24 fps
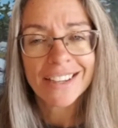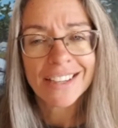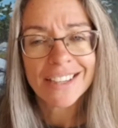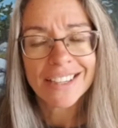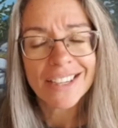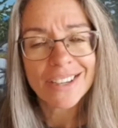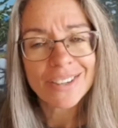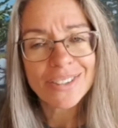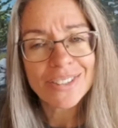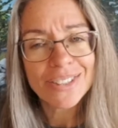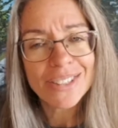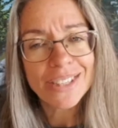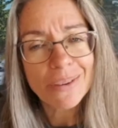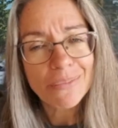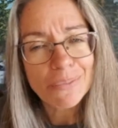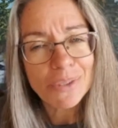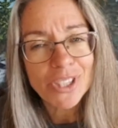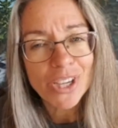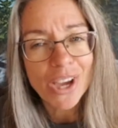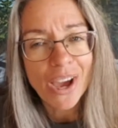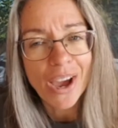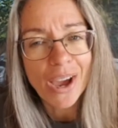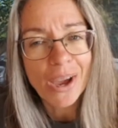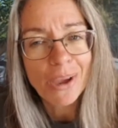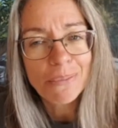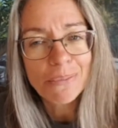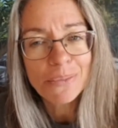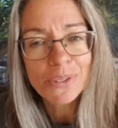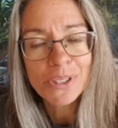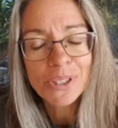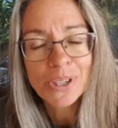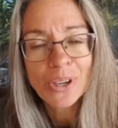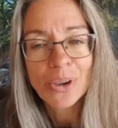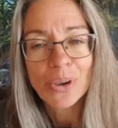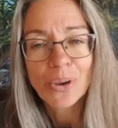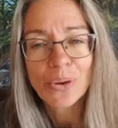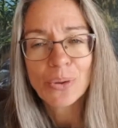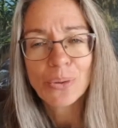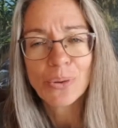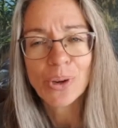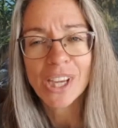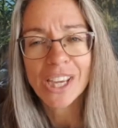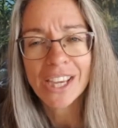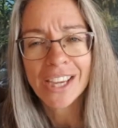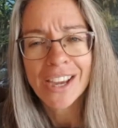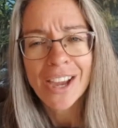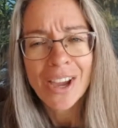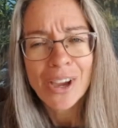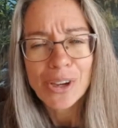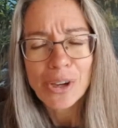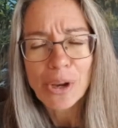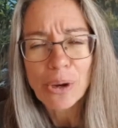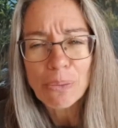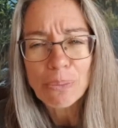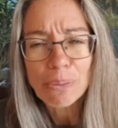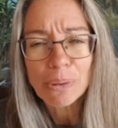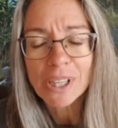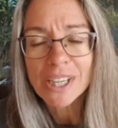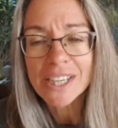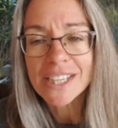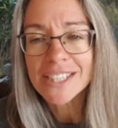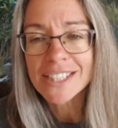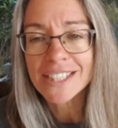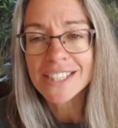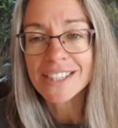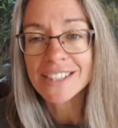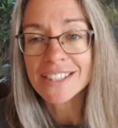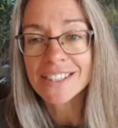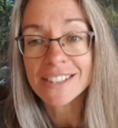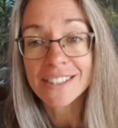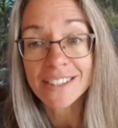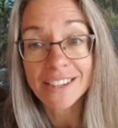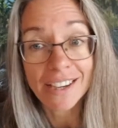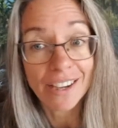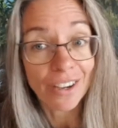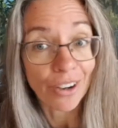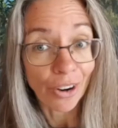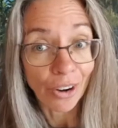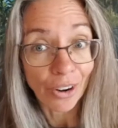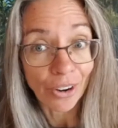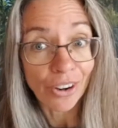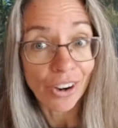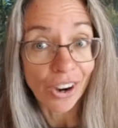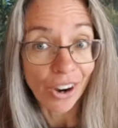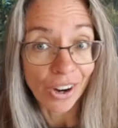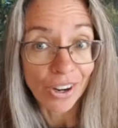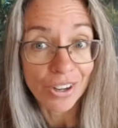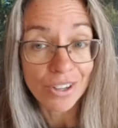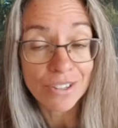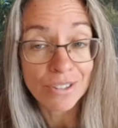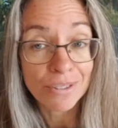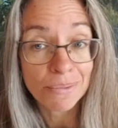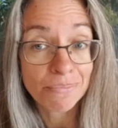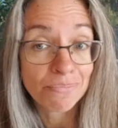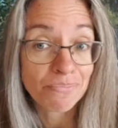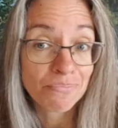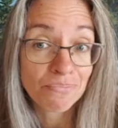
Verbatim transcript: Now, sometimes we go places in our cars,